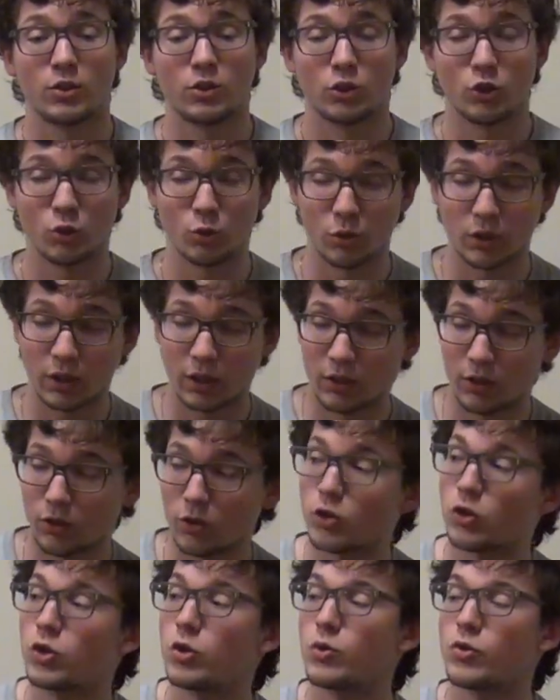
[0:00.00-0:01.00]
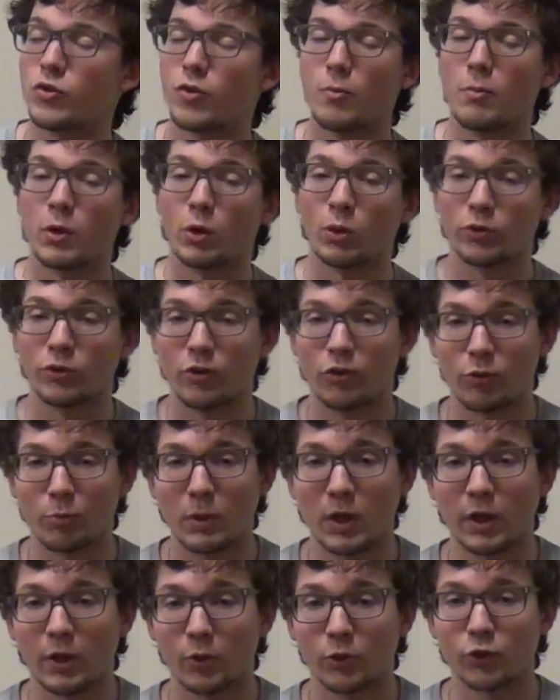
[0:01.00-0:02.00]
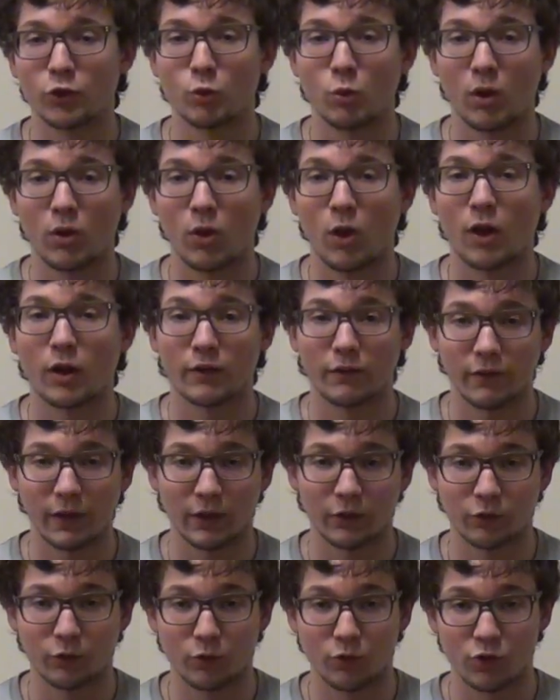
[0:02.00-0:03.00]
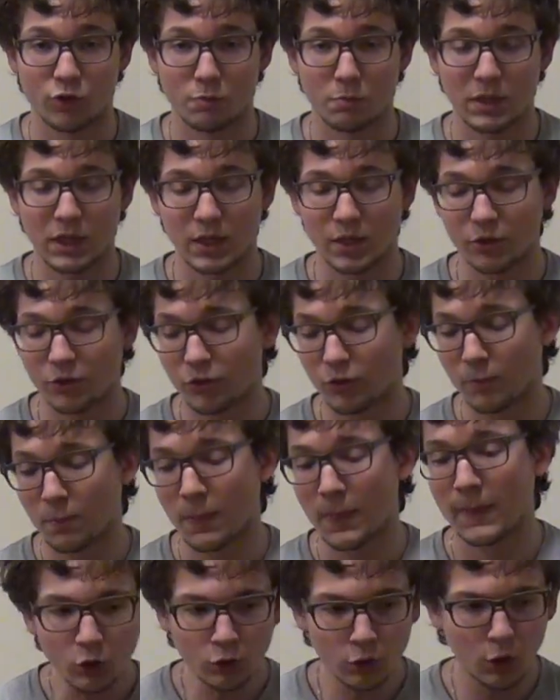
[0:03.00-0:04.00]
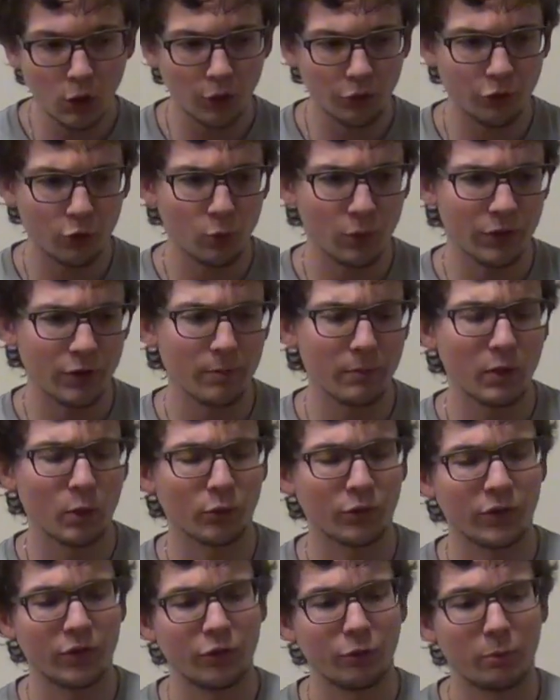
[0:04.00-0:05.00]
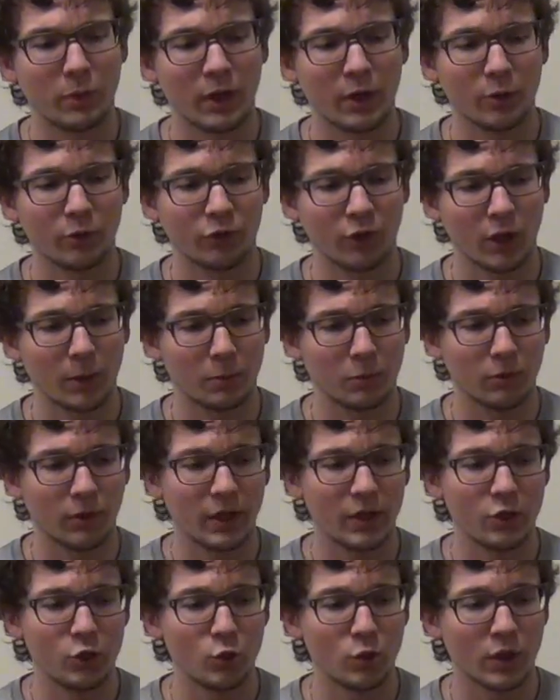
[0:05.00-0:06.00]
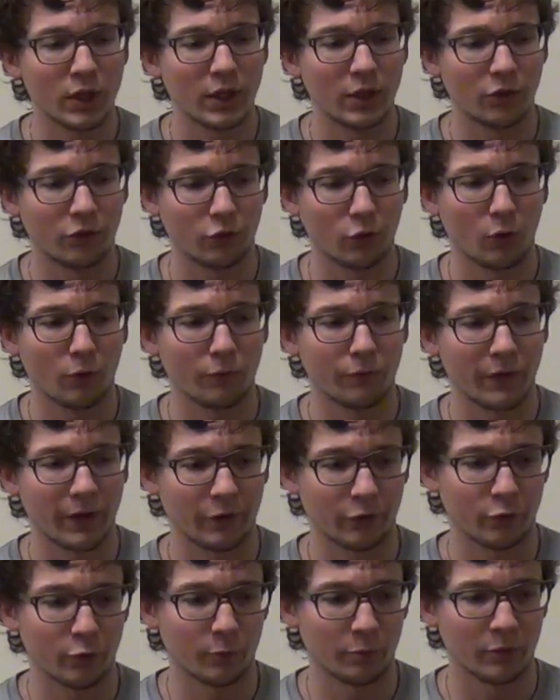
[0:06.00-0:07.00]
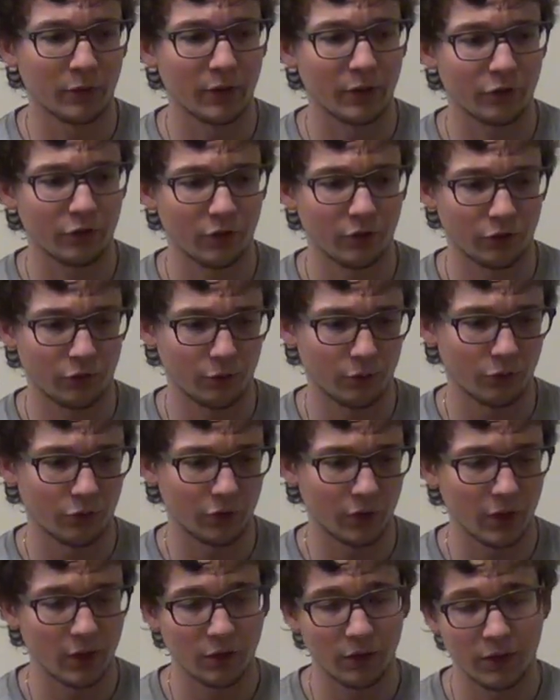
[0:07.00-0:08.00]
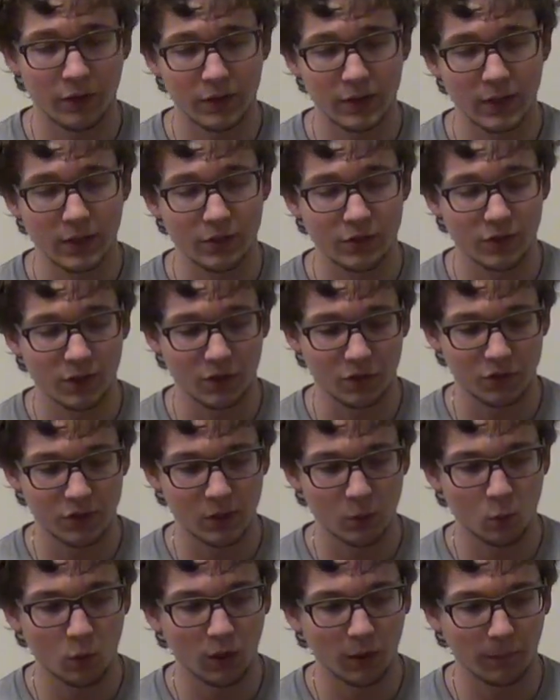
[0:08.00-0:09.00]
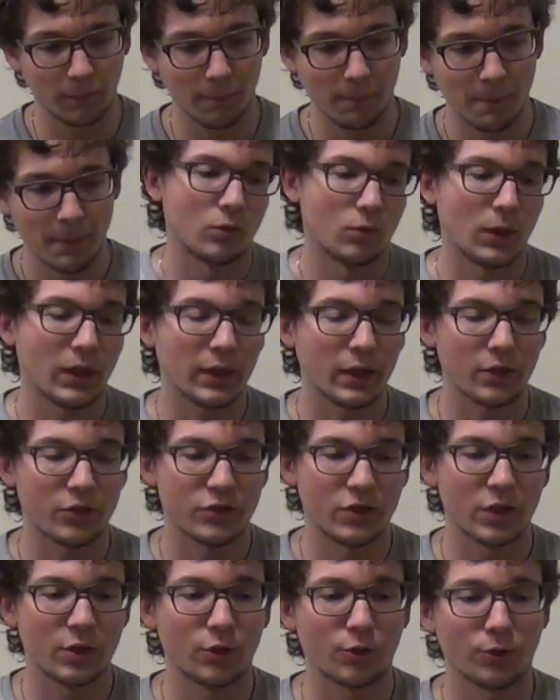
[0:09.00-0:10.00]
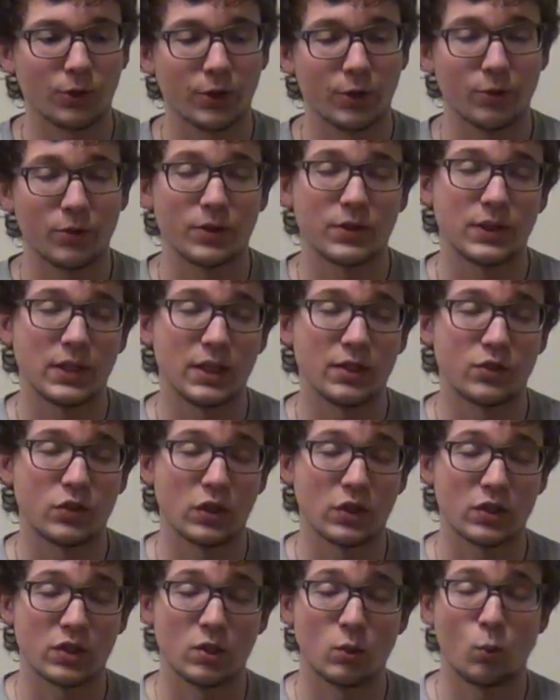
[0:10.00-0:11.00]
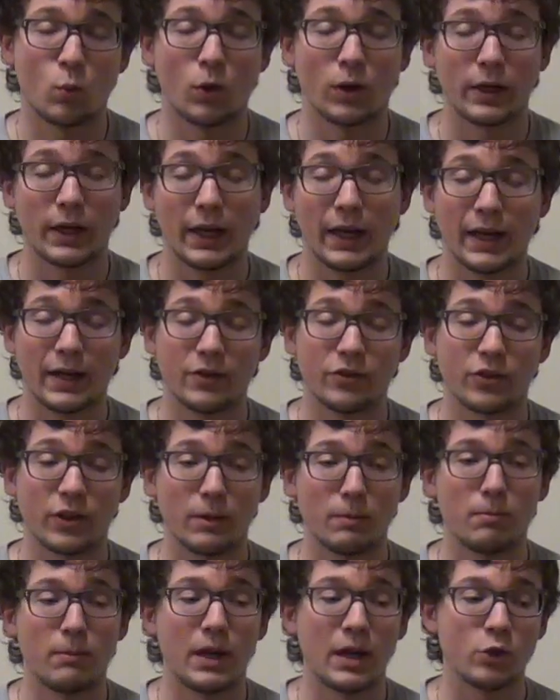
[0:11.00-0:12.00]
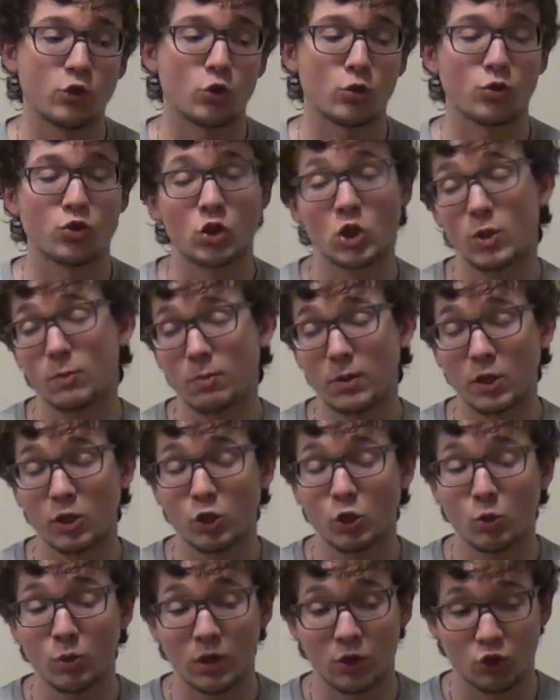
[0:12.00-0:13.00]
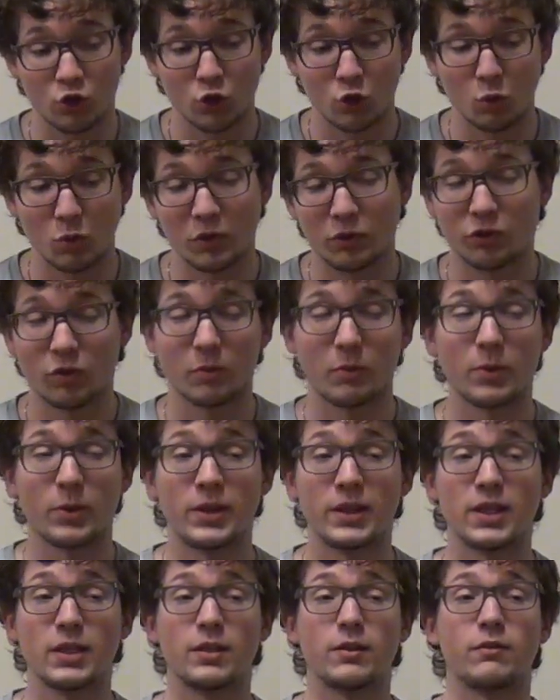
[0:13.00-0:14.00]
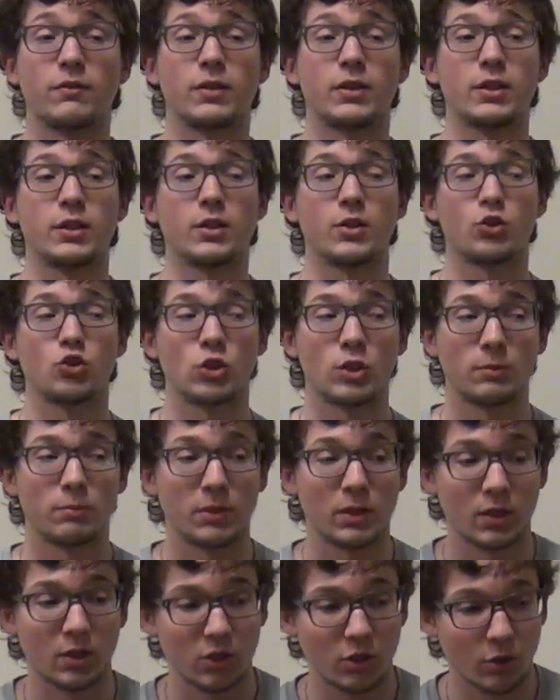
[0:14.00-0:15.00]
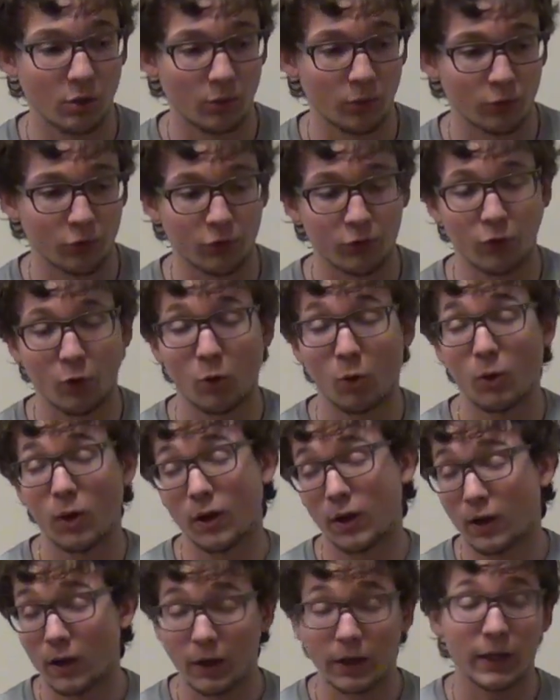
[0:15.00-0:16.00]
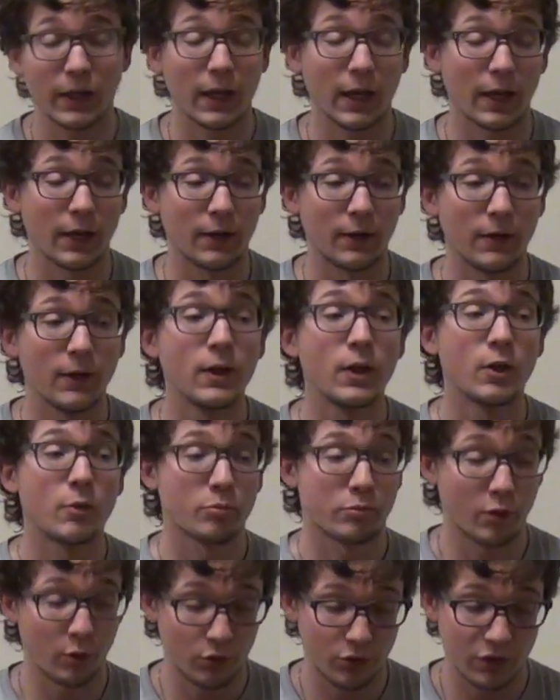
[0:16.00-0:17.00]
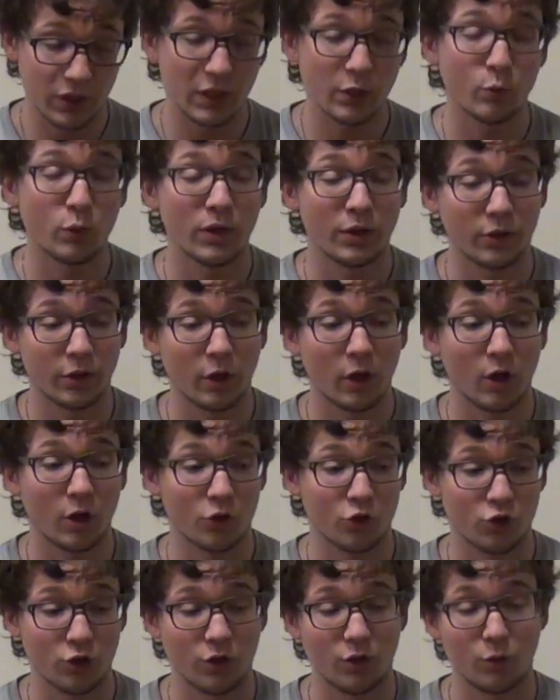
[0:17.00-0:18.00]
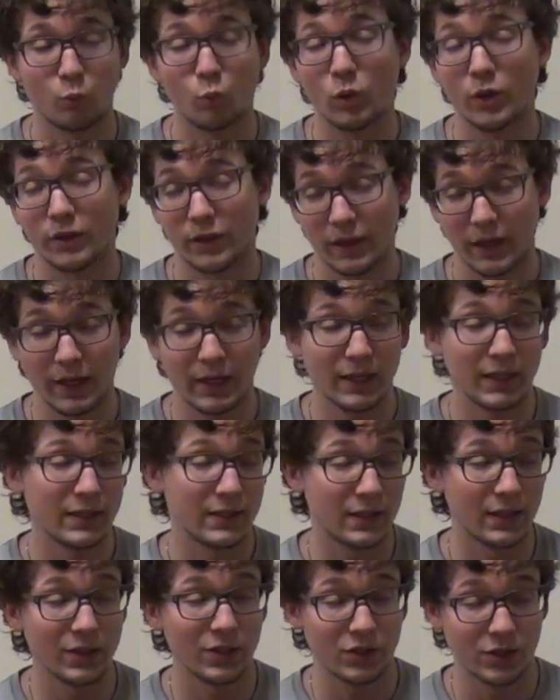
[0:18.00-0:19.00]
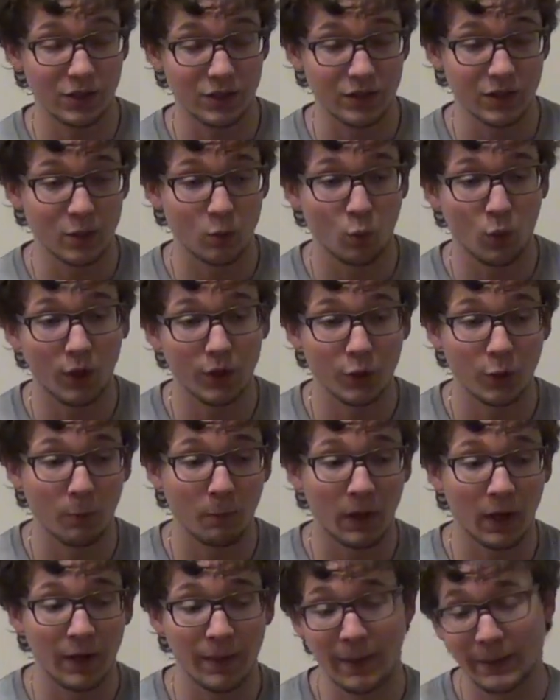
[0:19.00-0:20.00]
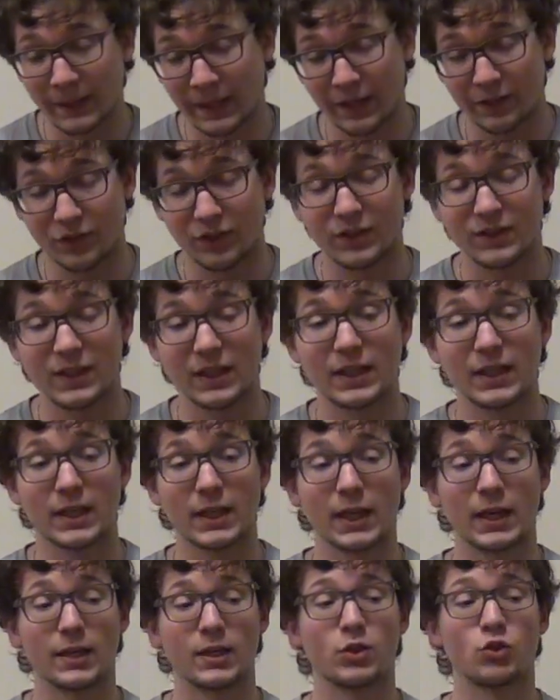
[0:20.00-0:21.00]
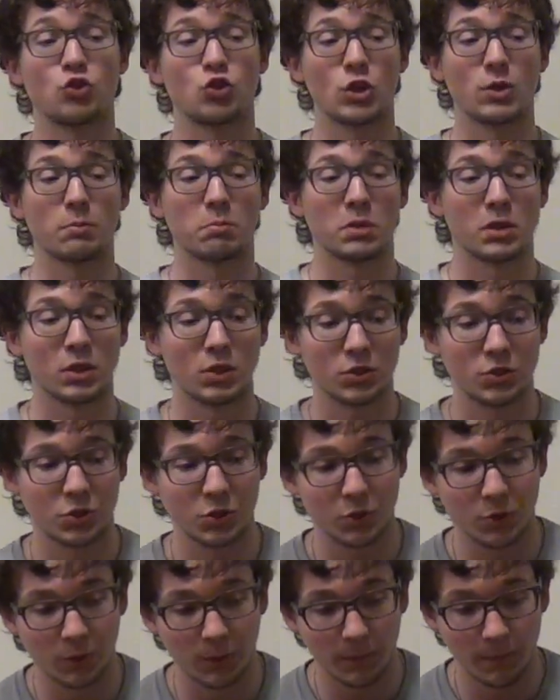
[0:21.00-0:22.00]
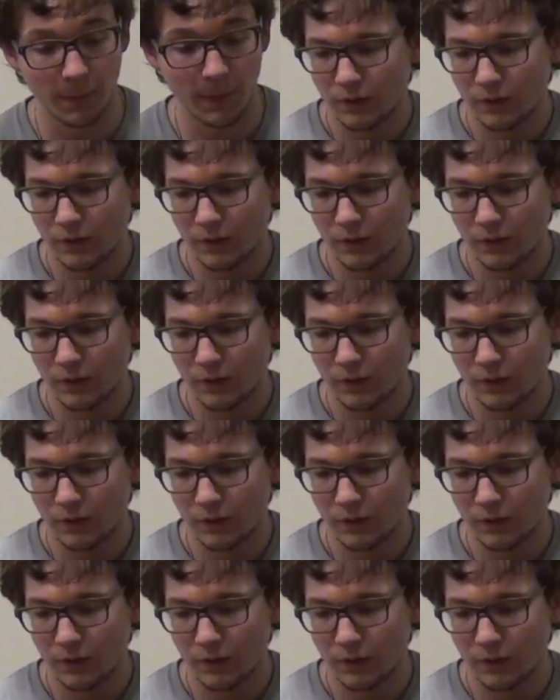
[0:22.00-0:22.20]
you can use the Middleton's BIOS to unlock faster speeds. Also, with the Middleton's BIOS upgrade, you can install faster processors in the T61. Like I said earlier, the T61 has a major GPU issue with some of the NVIDIA GPUs, so again, proceed with caution with any T61 you buy that has a dedicated GPU.